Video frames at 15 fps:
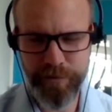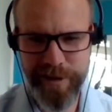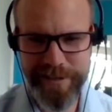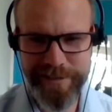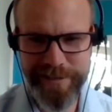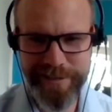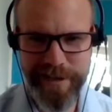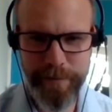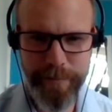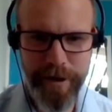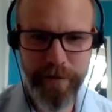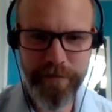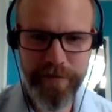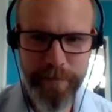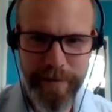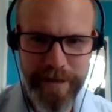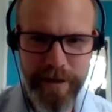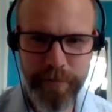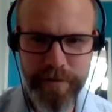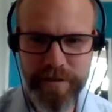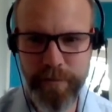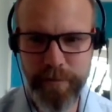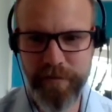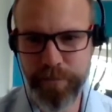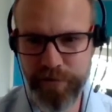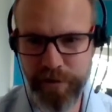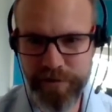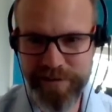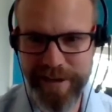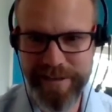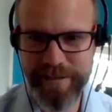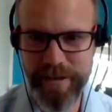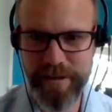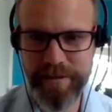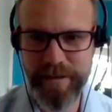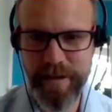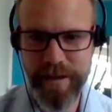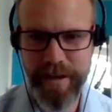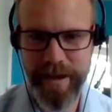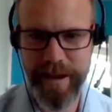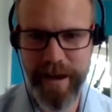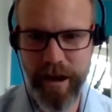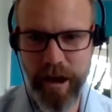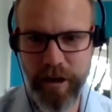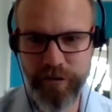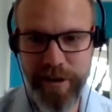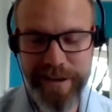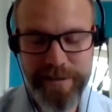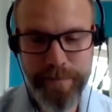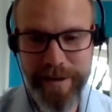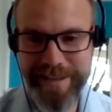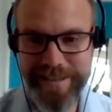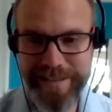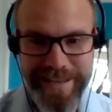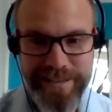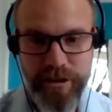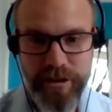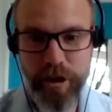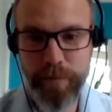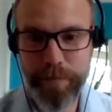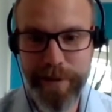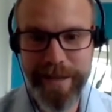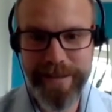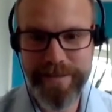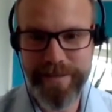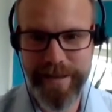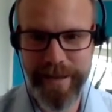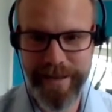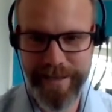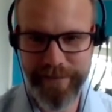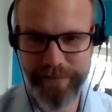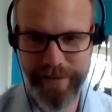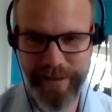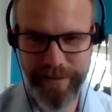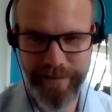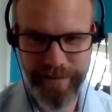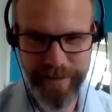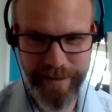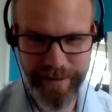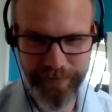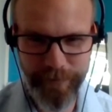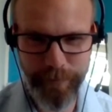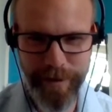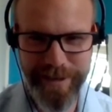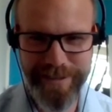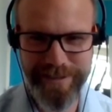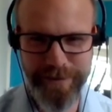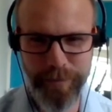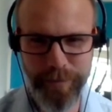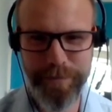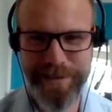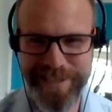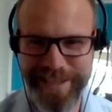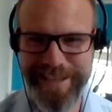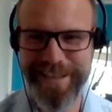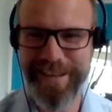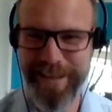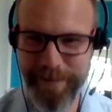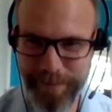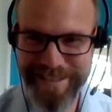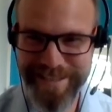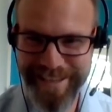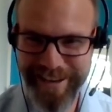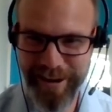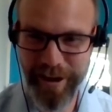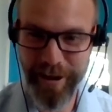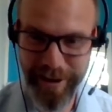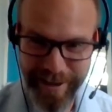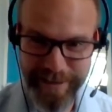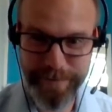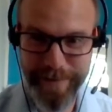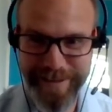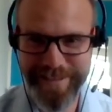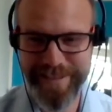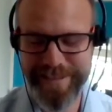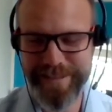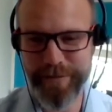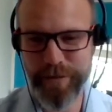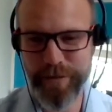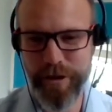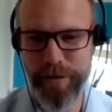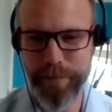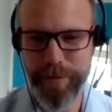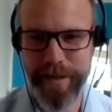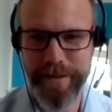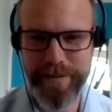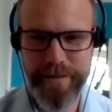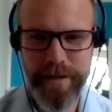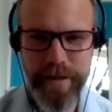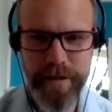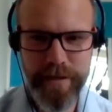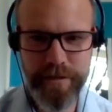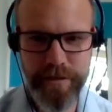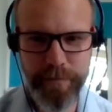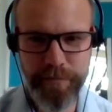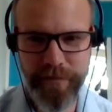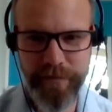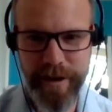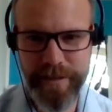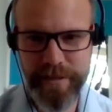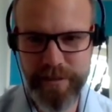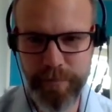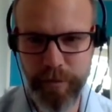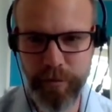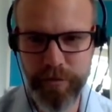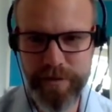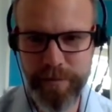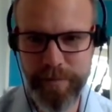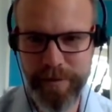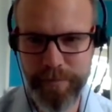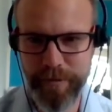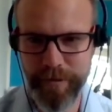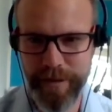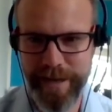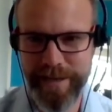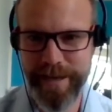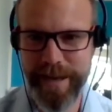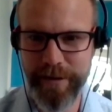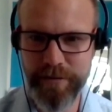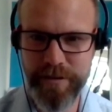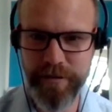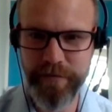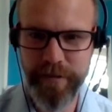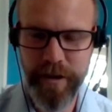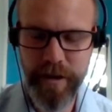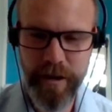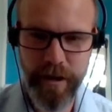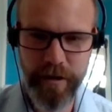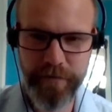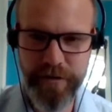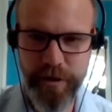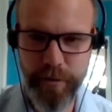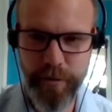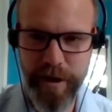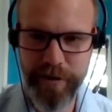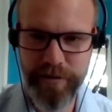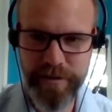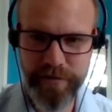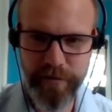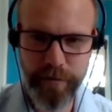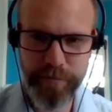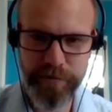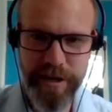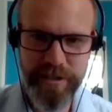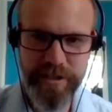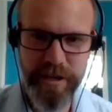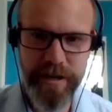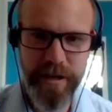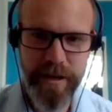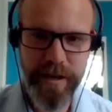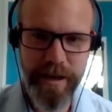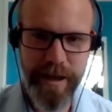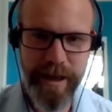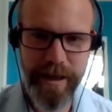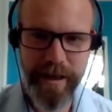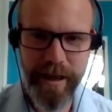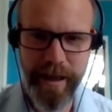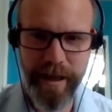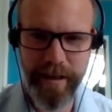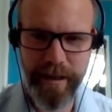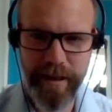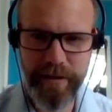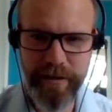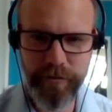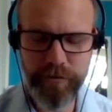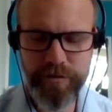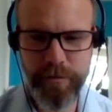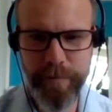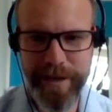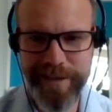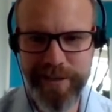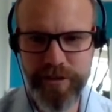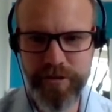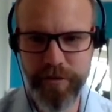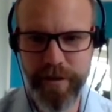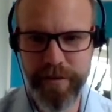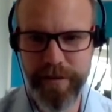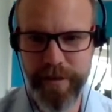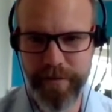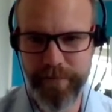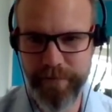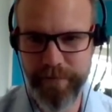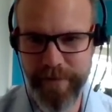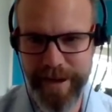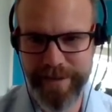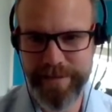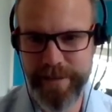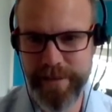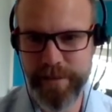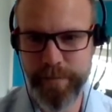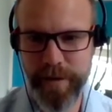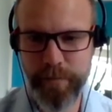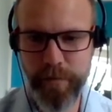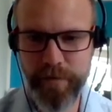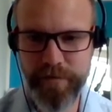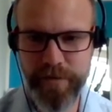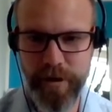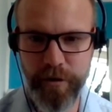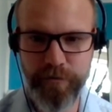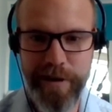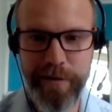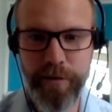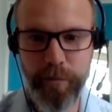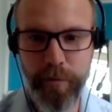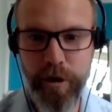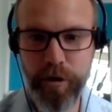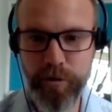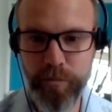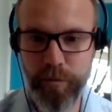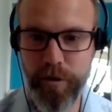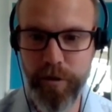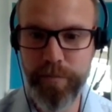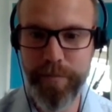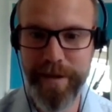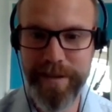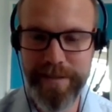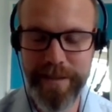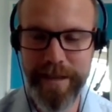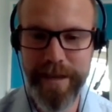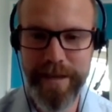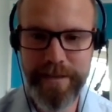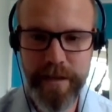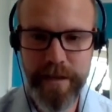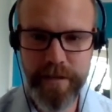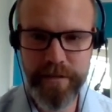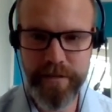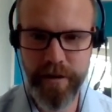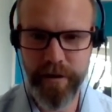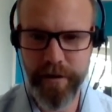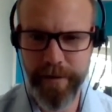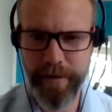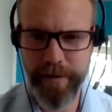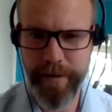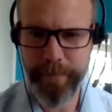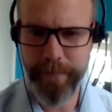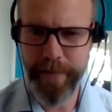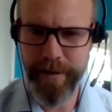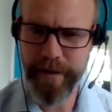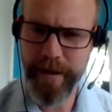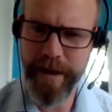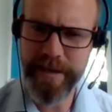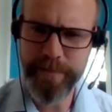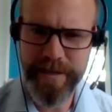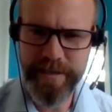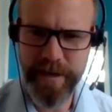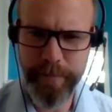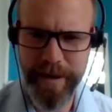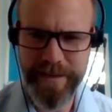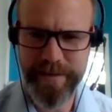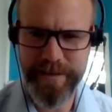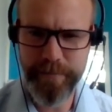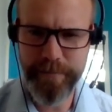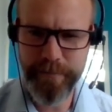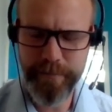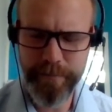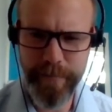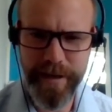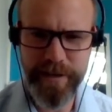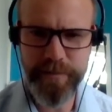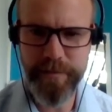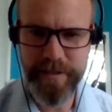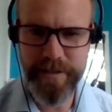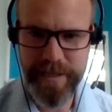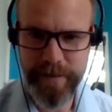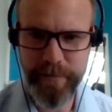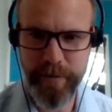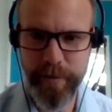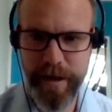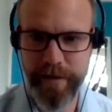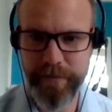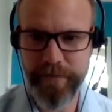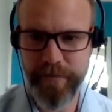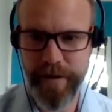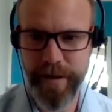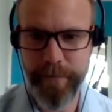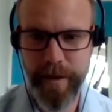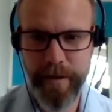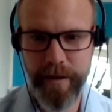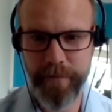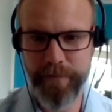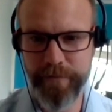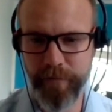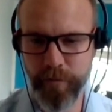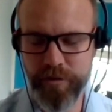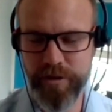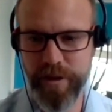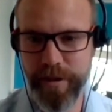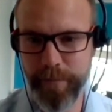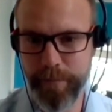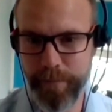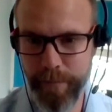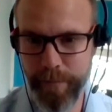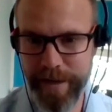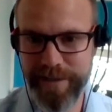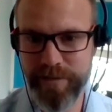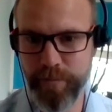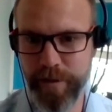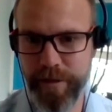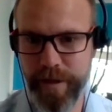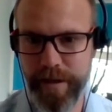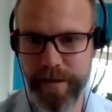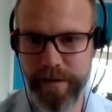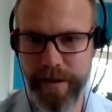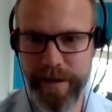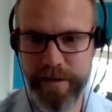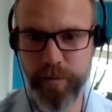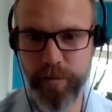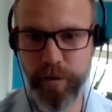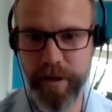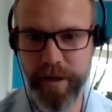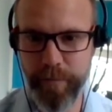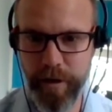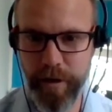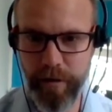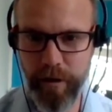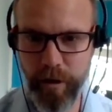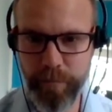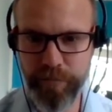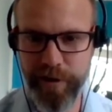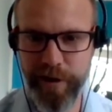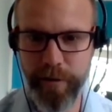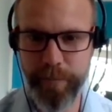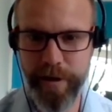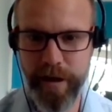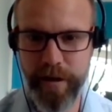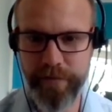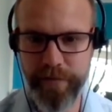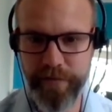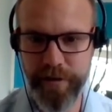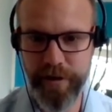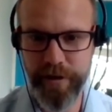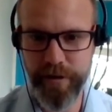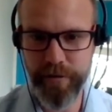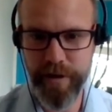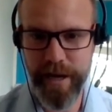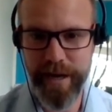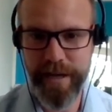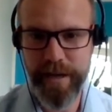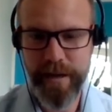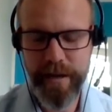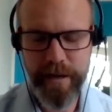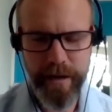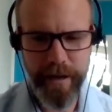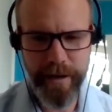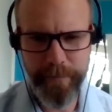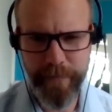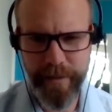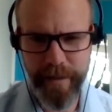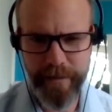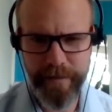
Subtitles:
Operators can be unfamiliar with some of our processes. Our airspace is complex. Even when it's not particularly busy, our airspace is still complex. So providing support to people in and out of new areas of operation, and also making sure that vaccines being moved around the world weren't being delayed. So the airspace capacity management team that we have, fortunately based within Swanwick, but operate on behalf of the UK,